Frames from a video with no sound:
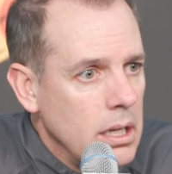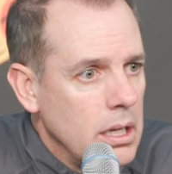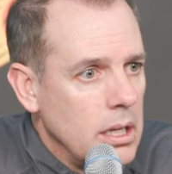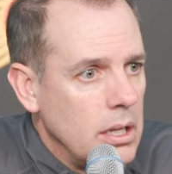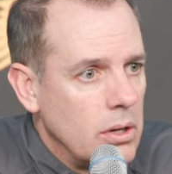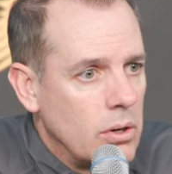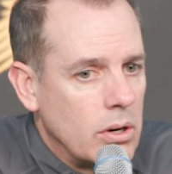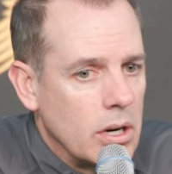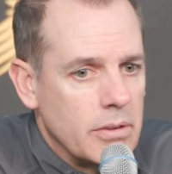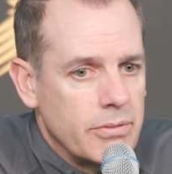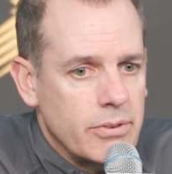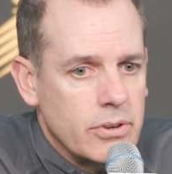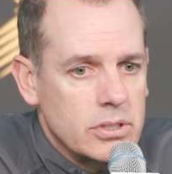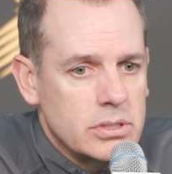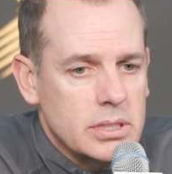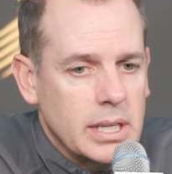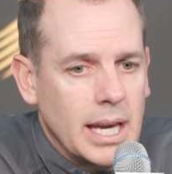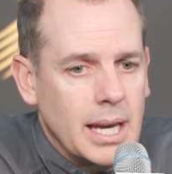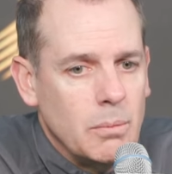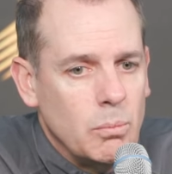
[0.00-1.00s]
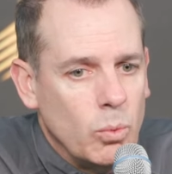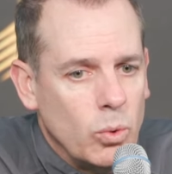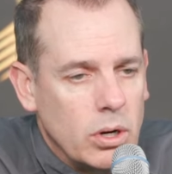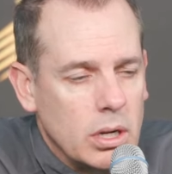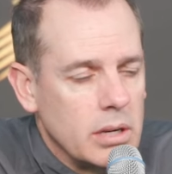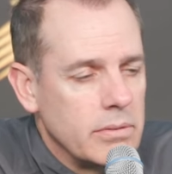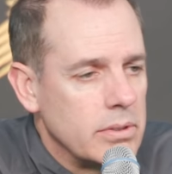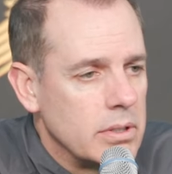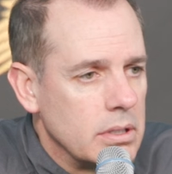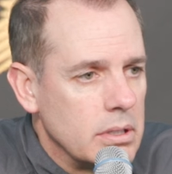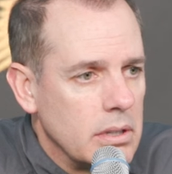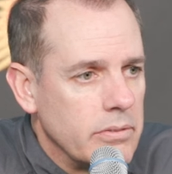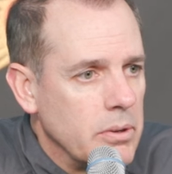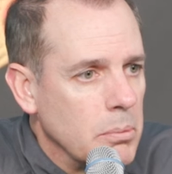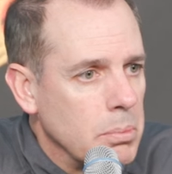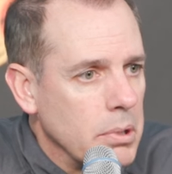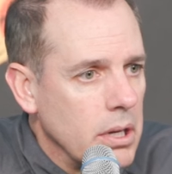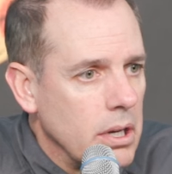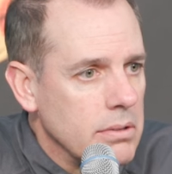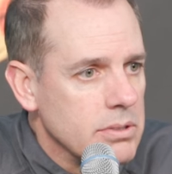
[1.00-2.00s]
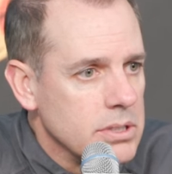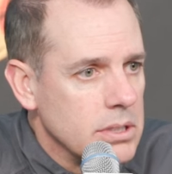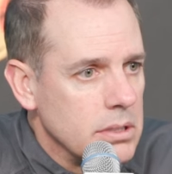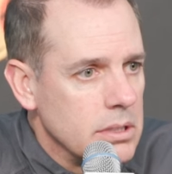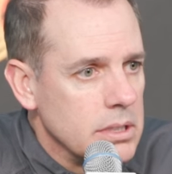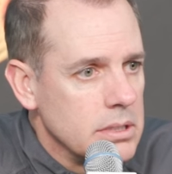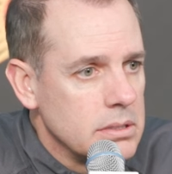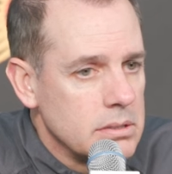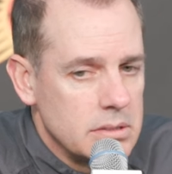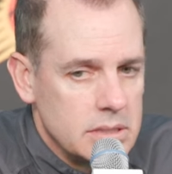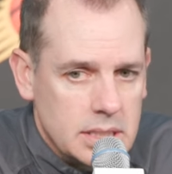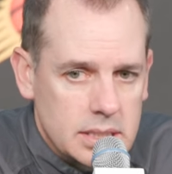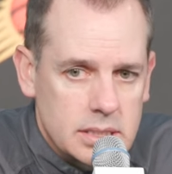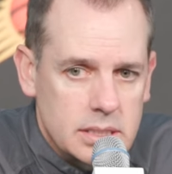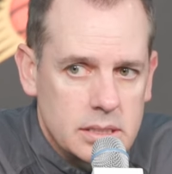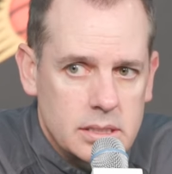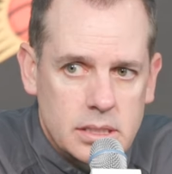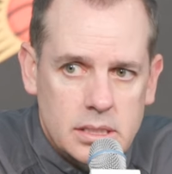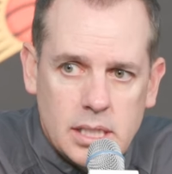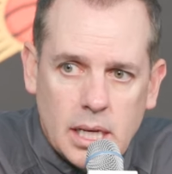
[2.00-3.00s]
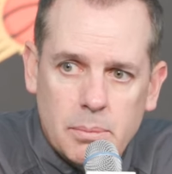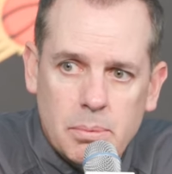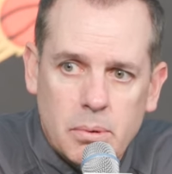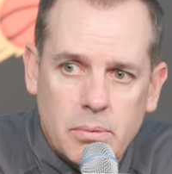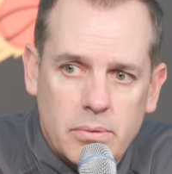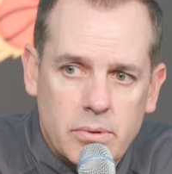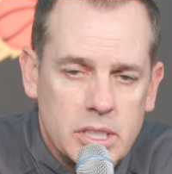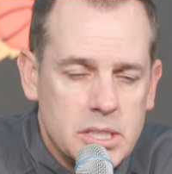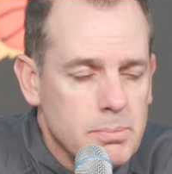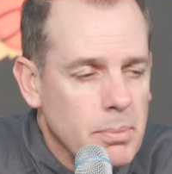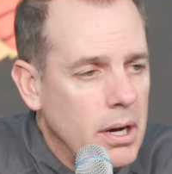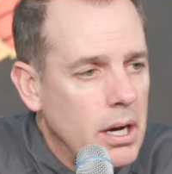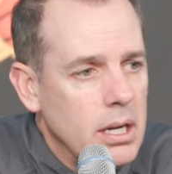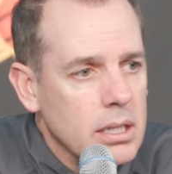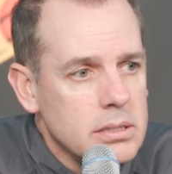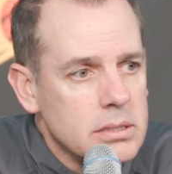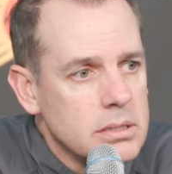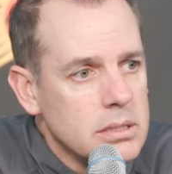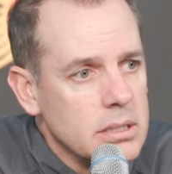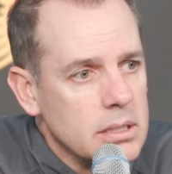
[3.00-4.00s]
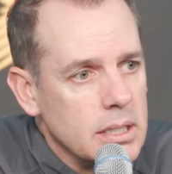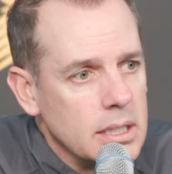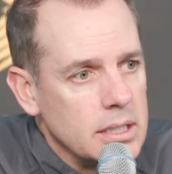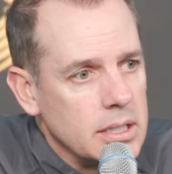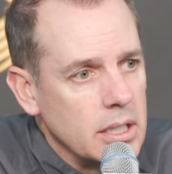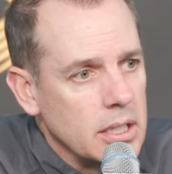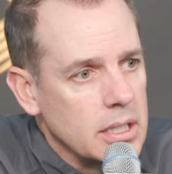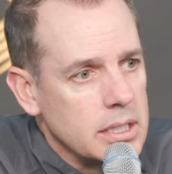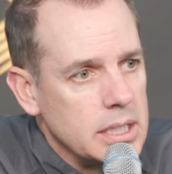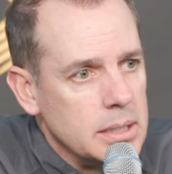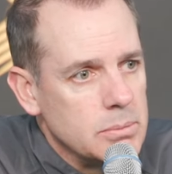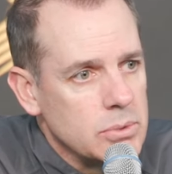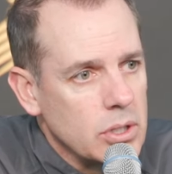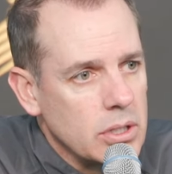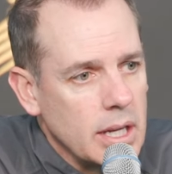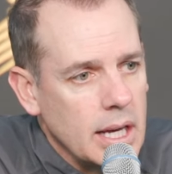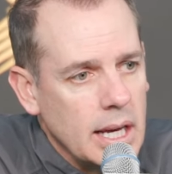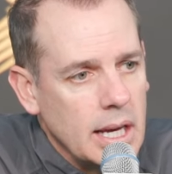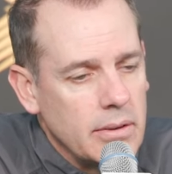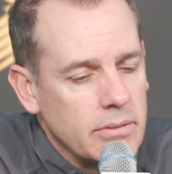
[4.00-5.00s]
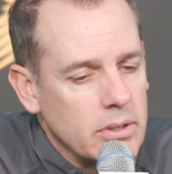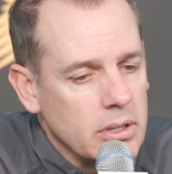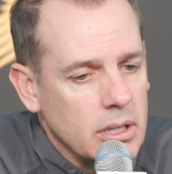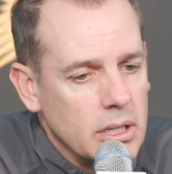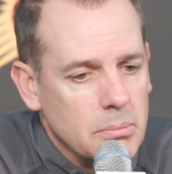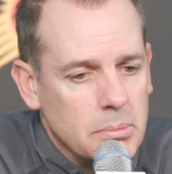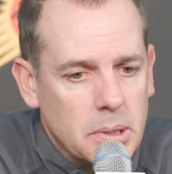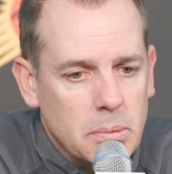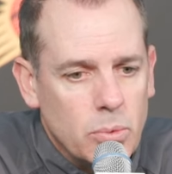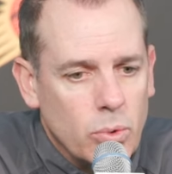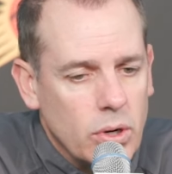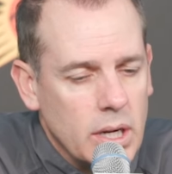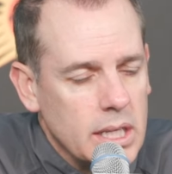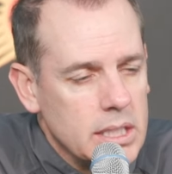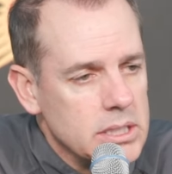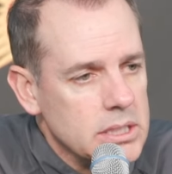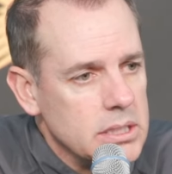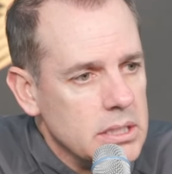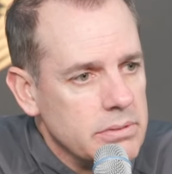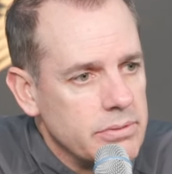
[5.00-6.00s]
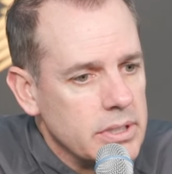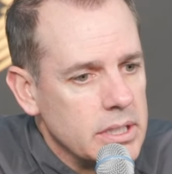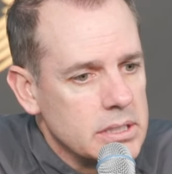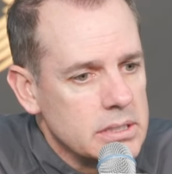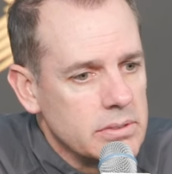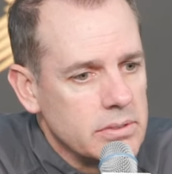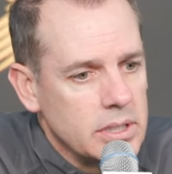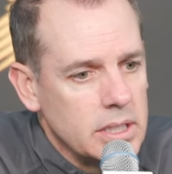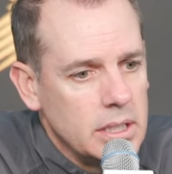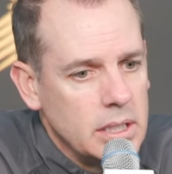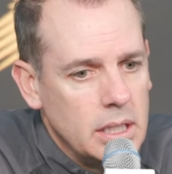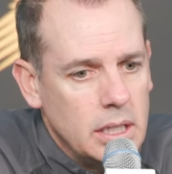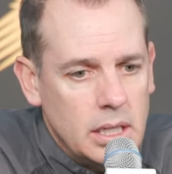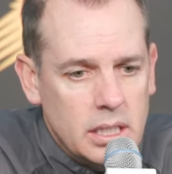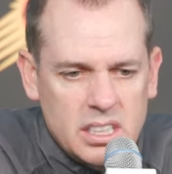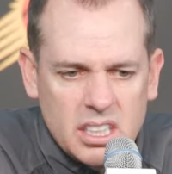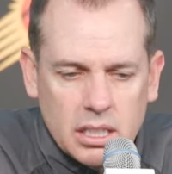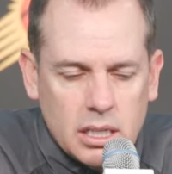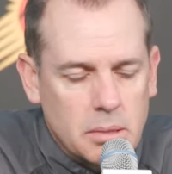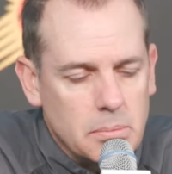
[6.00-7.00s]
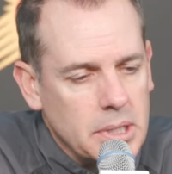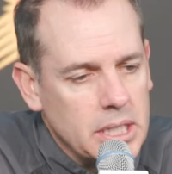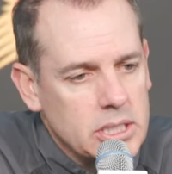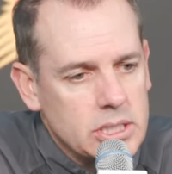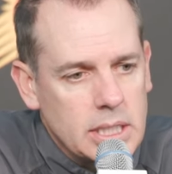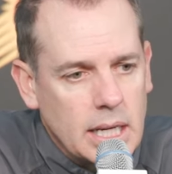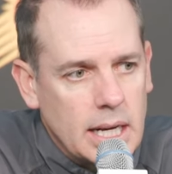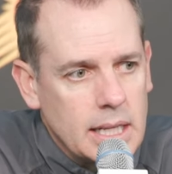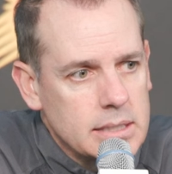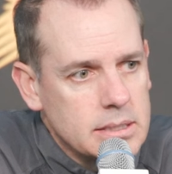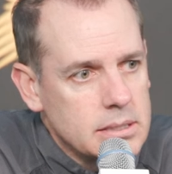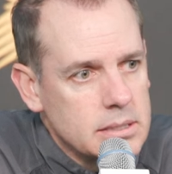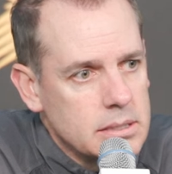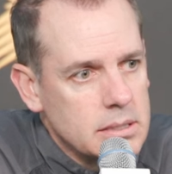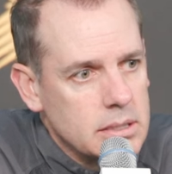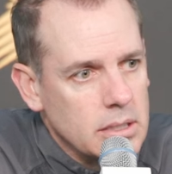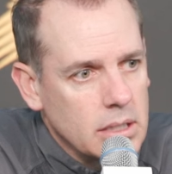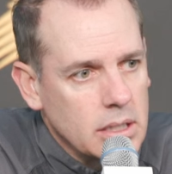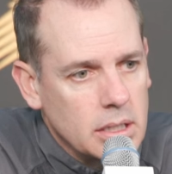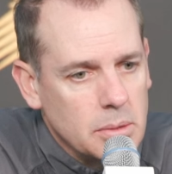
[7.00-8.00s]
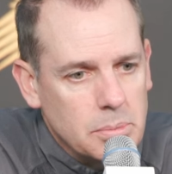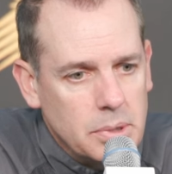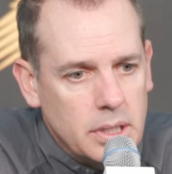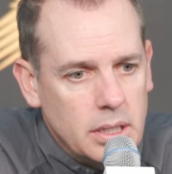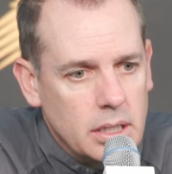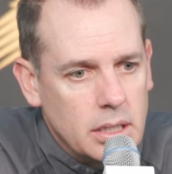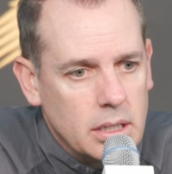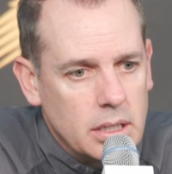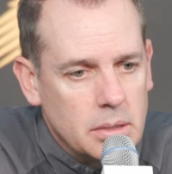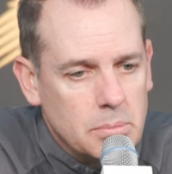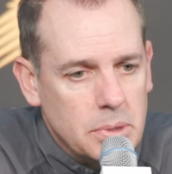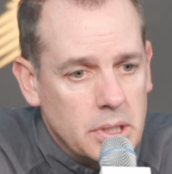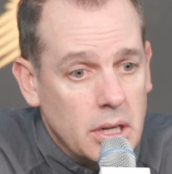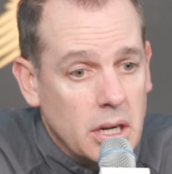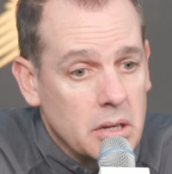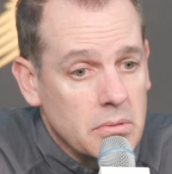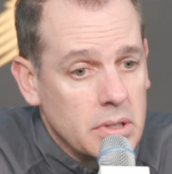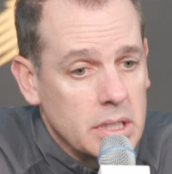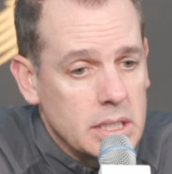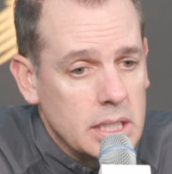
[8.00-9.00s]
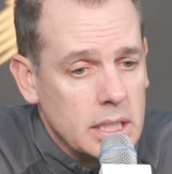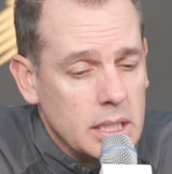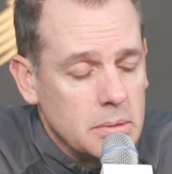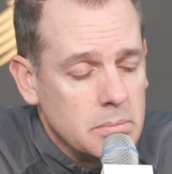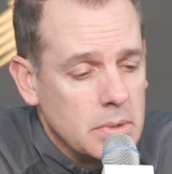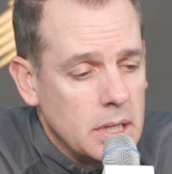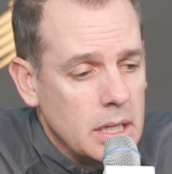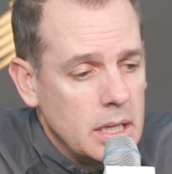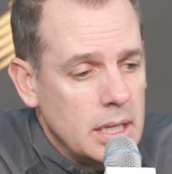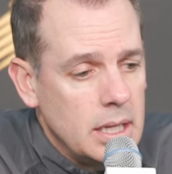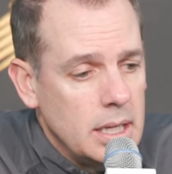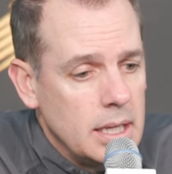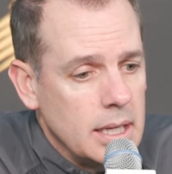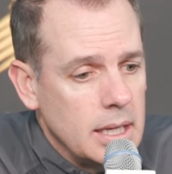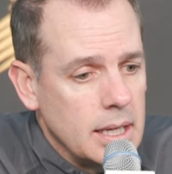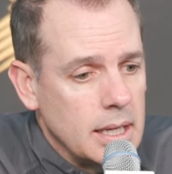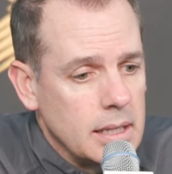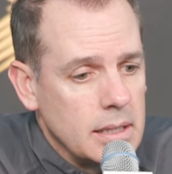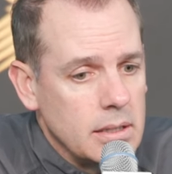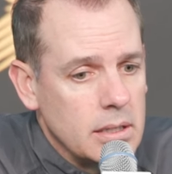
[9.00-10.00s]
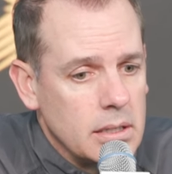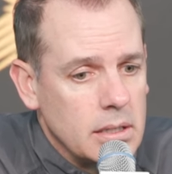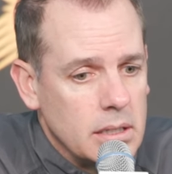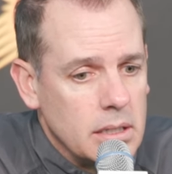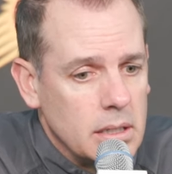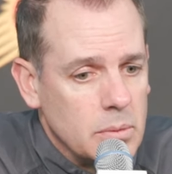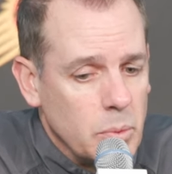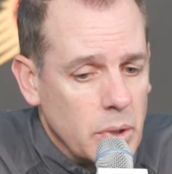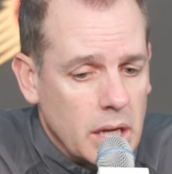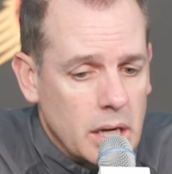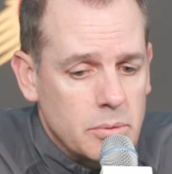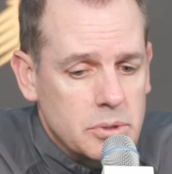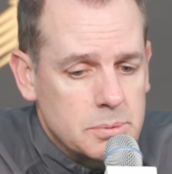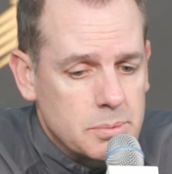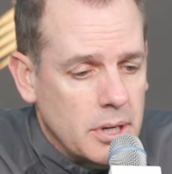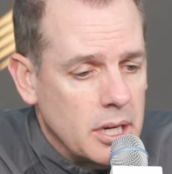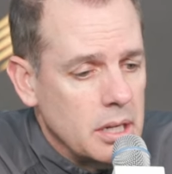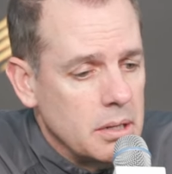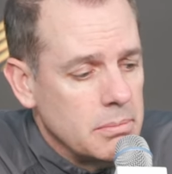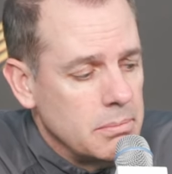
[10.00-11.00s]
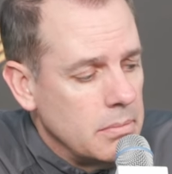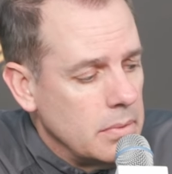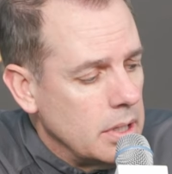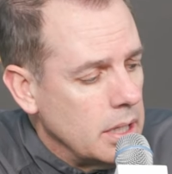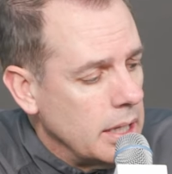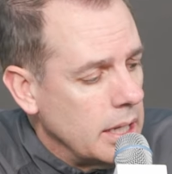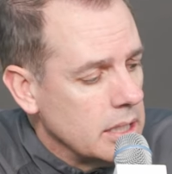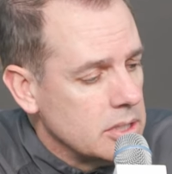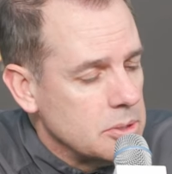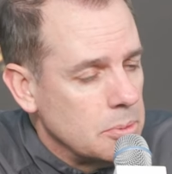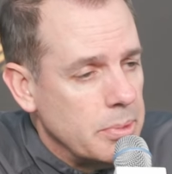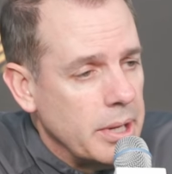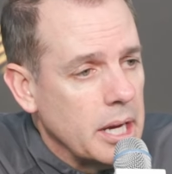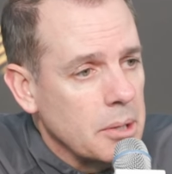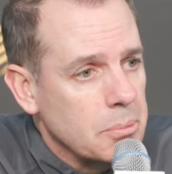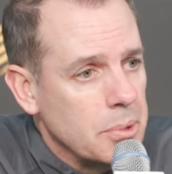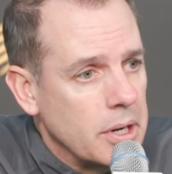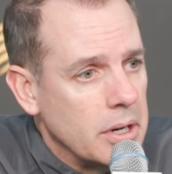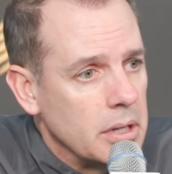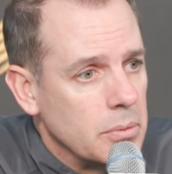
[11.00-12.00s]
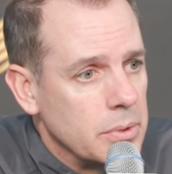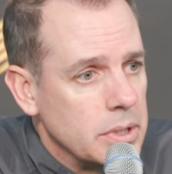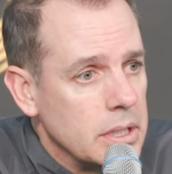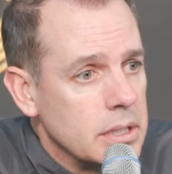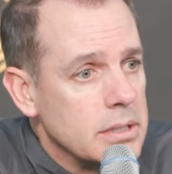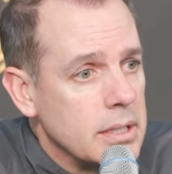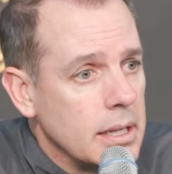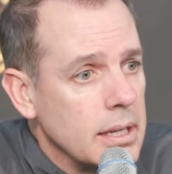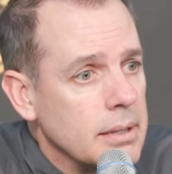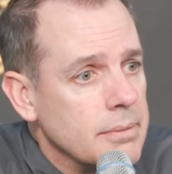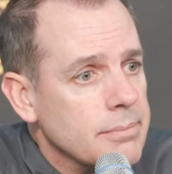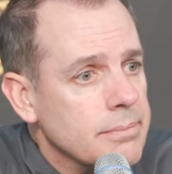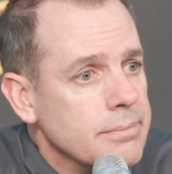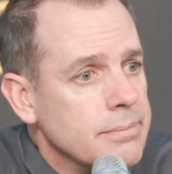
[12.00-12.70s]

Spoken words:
You know, our first game one of a playoff series, this is the type of response that the other team's going to have. They're going to be more edgy defensively. They're going to make shots. They're going to be a hungry team. And we got to respond and answer back better than we did tonight.